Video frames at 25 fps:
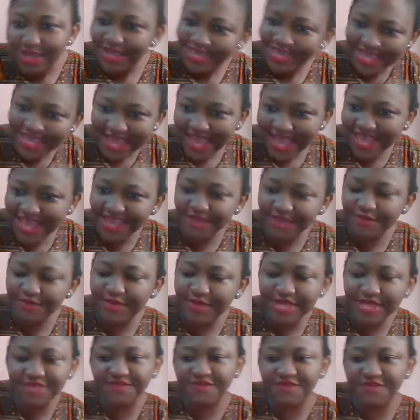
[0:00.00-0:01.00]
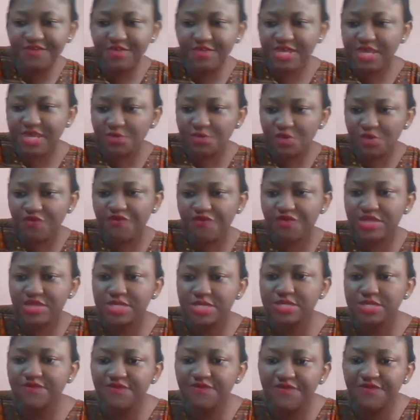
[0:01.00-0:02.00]
Yeah, your best food, Igbo food
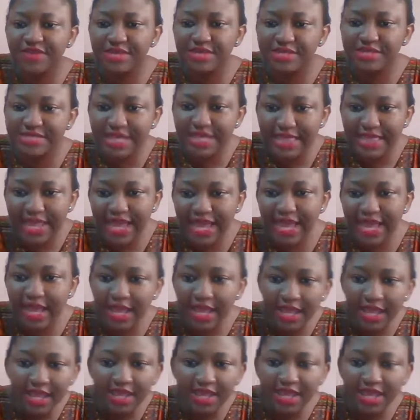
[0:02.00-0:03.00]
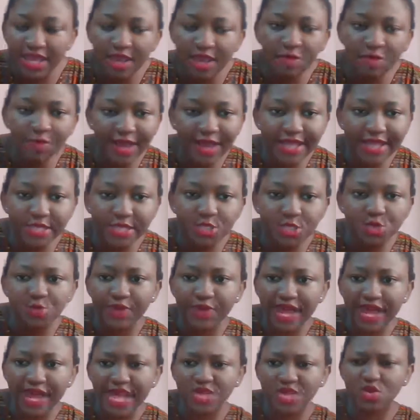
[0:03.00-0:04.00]
is Nfe Nsala, aka white soup.
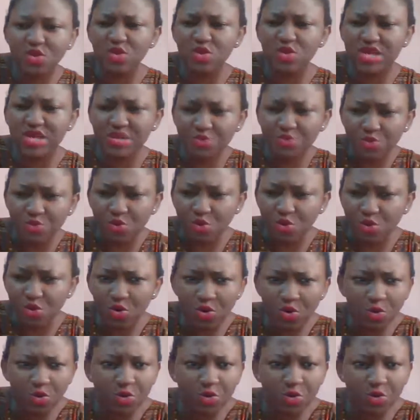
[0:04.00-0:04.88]
Are you Igbo?